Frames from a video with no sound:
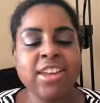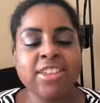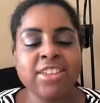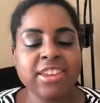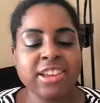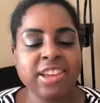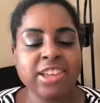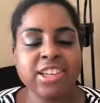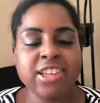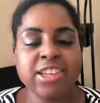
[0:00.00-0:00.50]

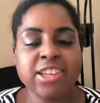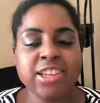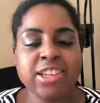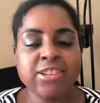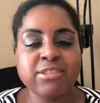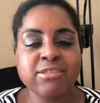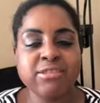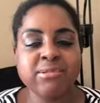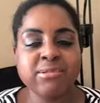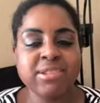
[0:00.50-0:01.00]
Thank
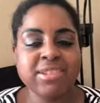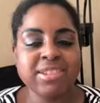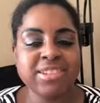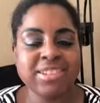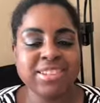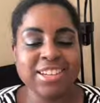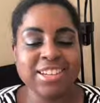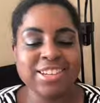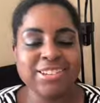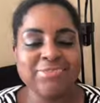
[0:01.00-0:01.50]
you
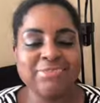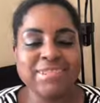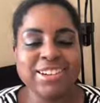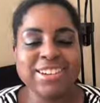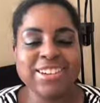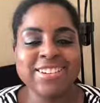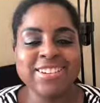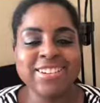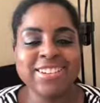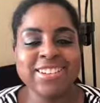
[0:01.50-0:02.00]
so
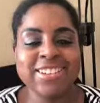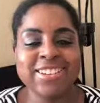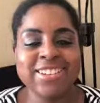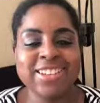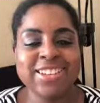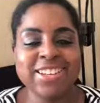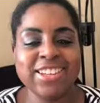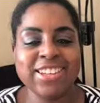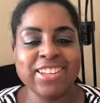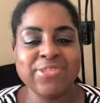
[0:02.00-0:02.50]
much, and
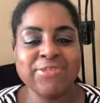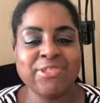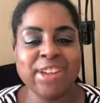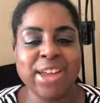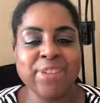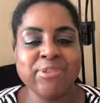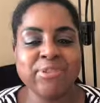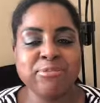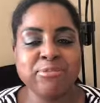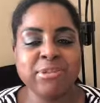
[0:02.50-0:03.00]
thank you for
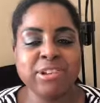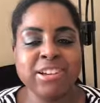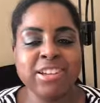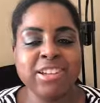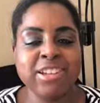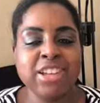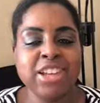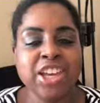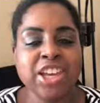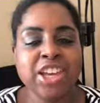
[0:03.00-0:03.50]

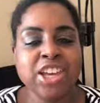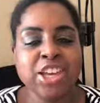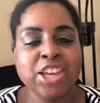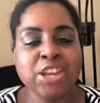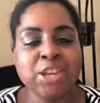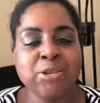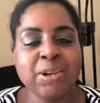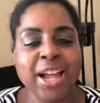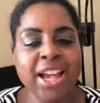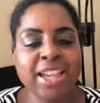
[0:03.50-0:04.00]
everyone
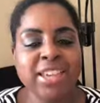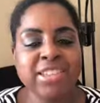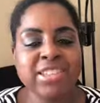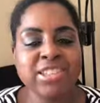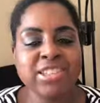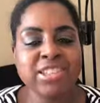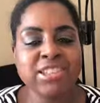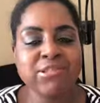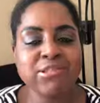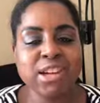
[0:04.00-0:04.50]
who has
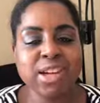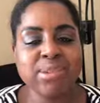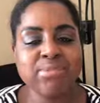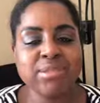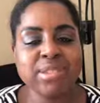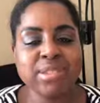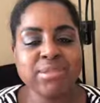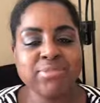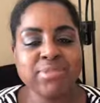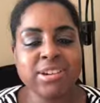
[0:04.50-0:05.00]

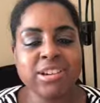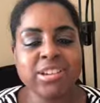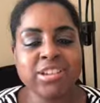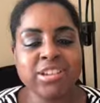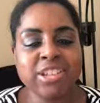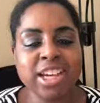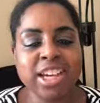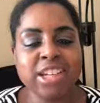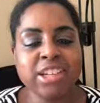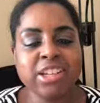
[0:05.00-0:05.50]
subscribed to my
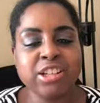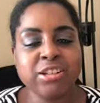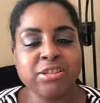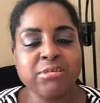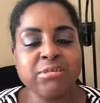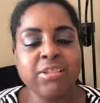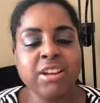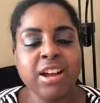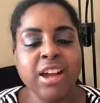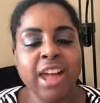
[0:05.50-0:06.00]

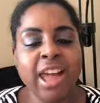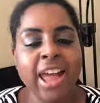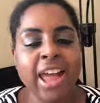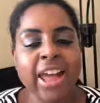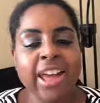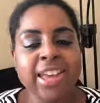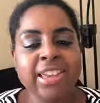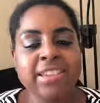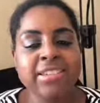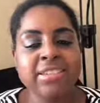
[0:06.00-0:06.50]
channel.
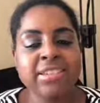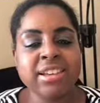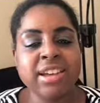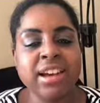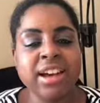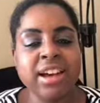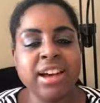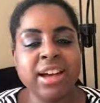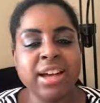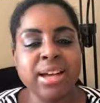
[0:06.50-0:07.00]
And
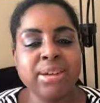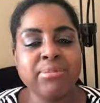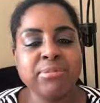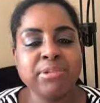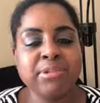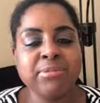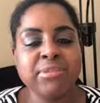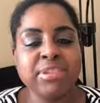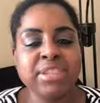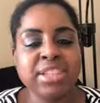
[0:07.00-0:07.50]

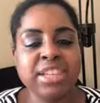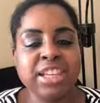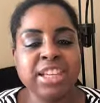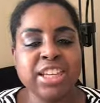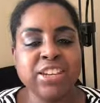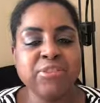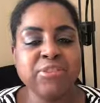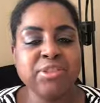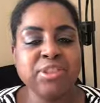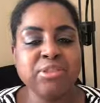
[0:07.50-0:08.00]
obviously,
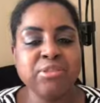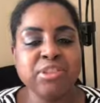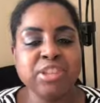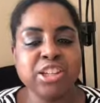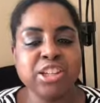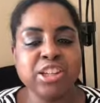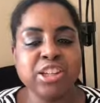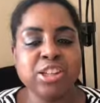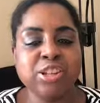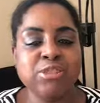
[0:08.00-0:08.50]
if you're
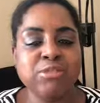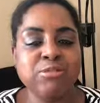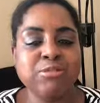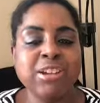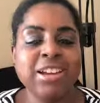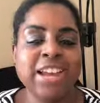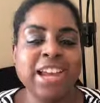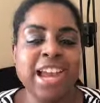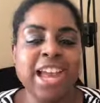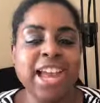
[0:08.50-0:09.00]
new,
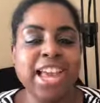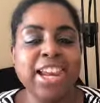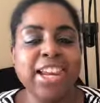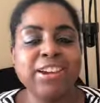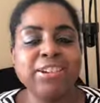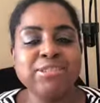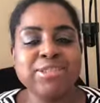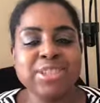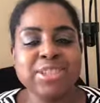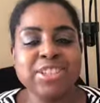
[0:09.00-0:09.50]

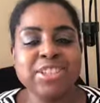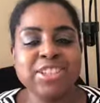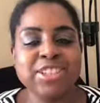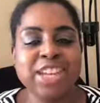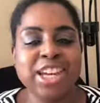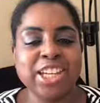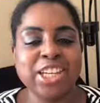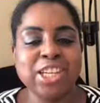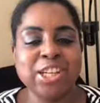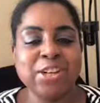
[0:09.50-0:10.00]
hello to the
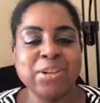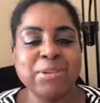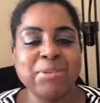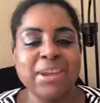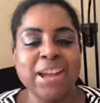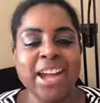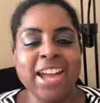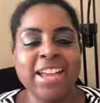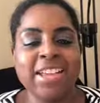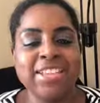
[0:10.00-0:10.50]

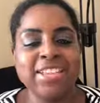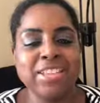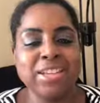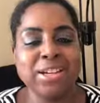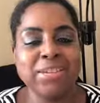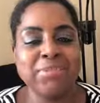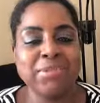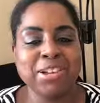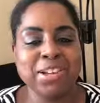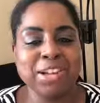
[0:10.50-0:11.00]
channel, and
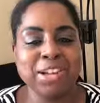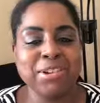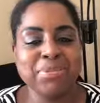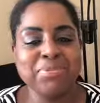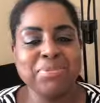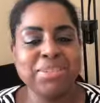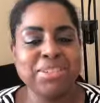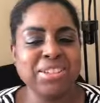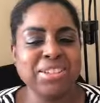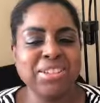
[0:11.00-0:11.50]
I
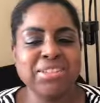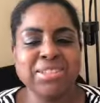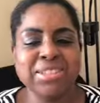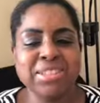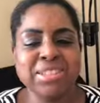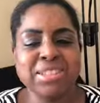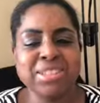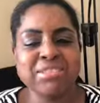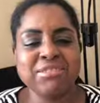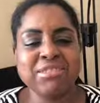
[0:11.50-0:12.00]
hope you do
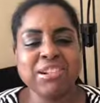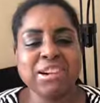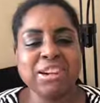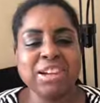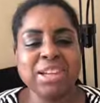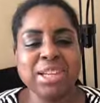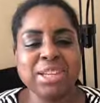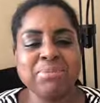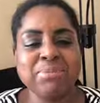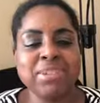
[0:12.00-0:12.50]

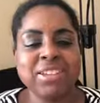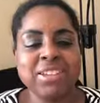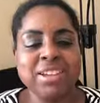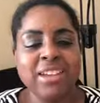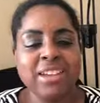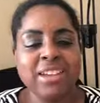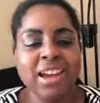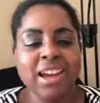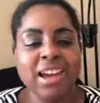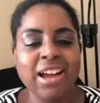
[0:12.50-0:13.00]
subscribe
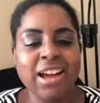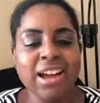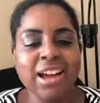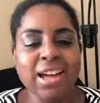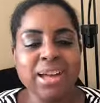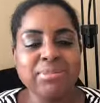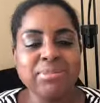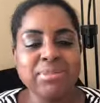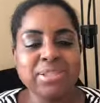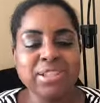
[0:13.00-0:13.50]

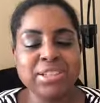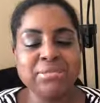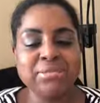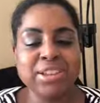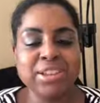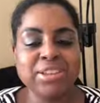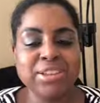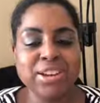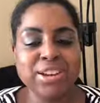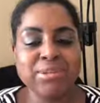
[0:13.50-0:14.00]
to
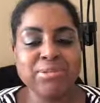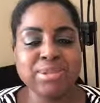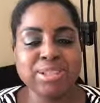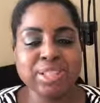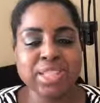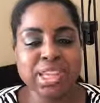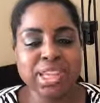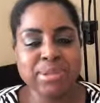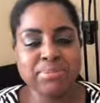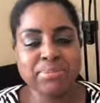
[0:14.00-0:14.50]
my channel to
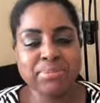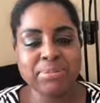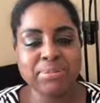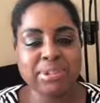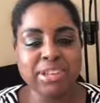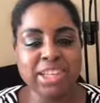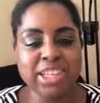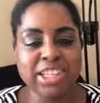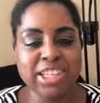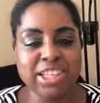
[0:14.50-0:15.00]
keep
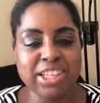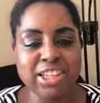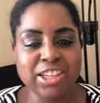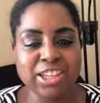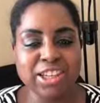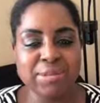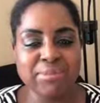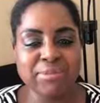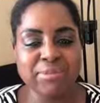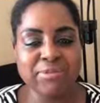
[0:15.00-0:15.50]
in the
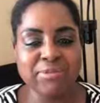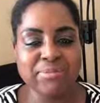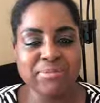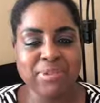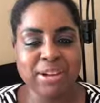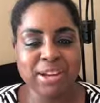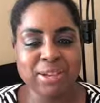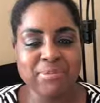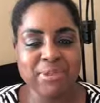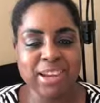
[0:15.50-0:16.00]
loop of
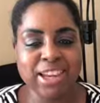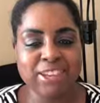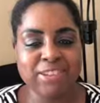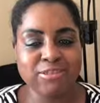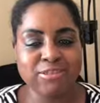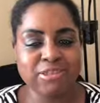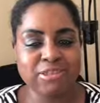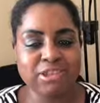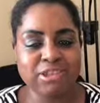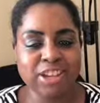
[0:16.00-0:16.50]
my weight
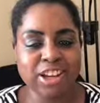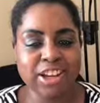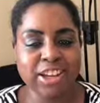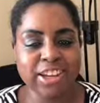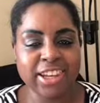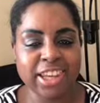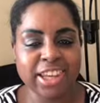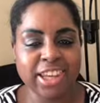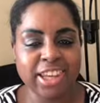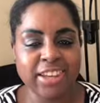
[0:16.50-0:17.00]
loss
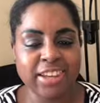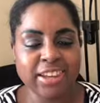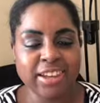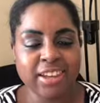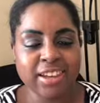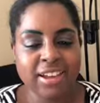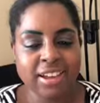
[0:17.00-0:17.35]
journey.